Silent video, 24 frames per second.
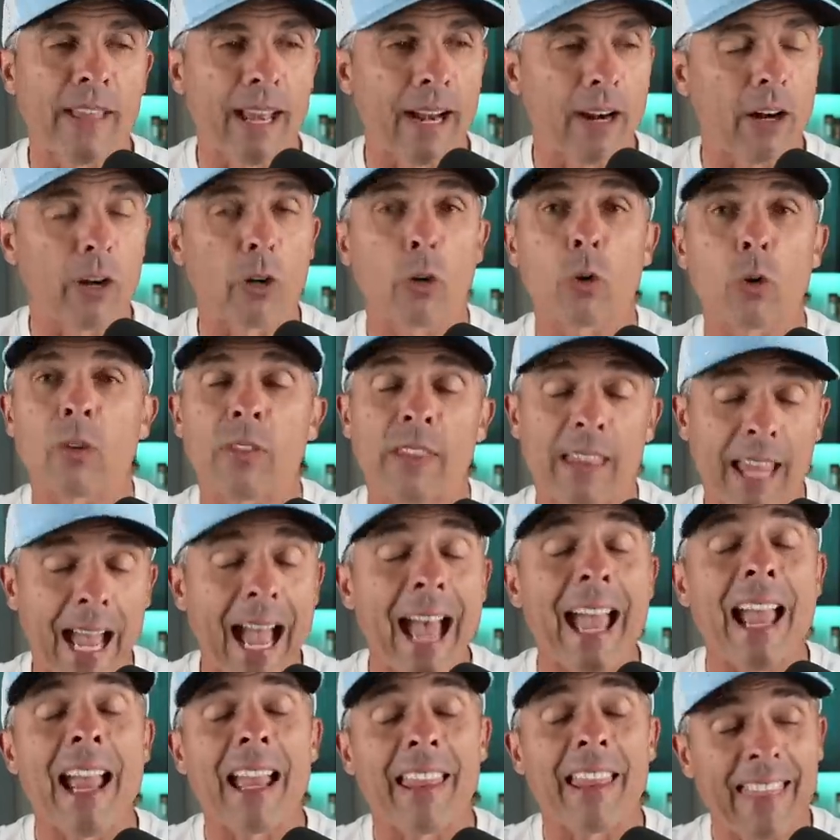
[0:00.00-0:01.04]
They
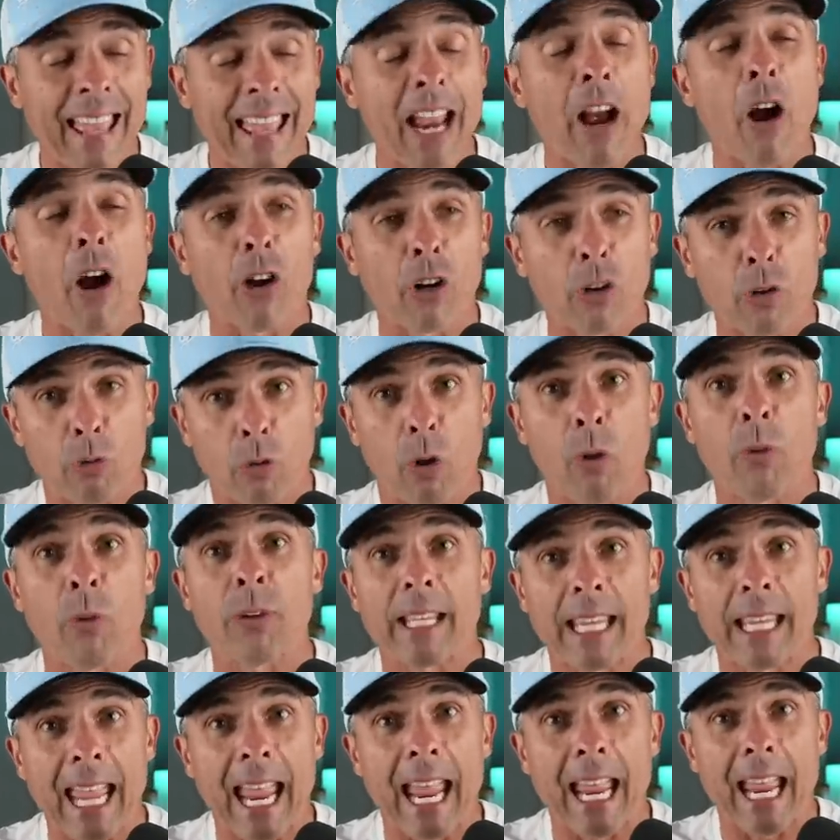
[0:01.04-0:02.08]
are
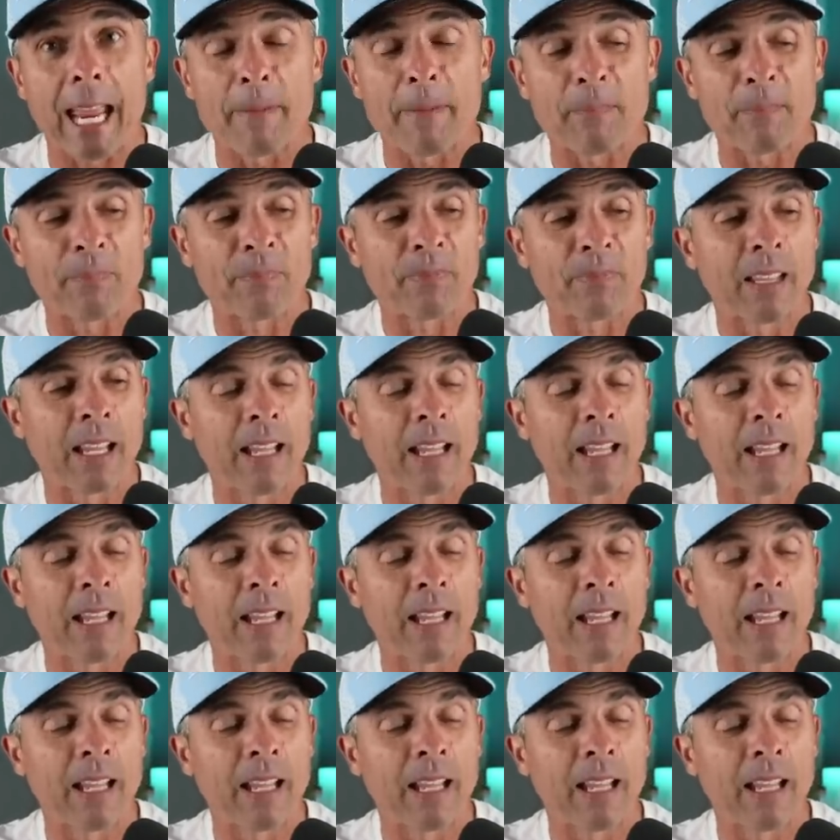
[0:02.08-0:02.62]
growing the game.